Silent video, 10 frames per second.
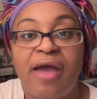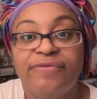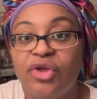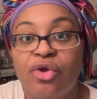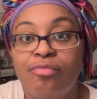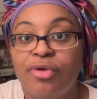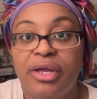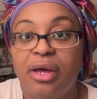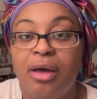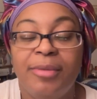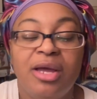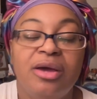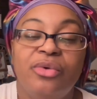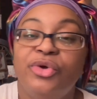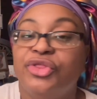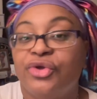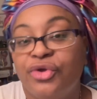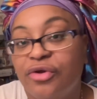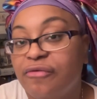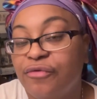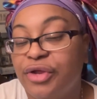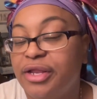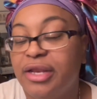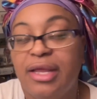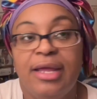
after her breakup with her girlfriend.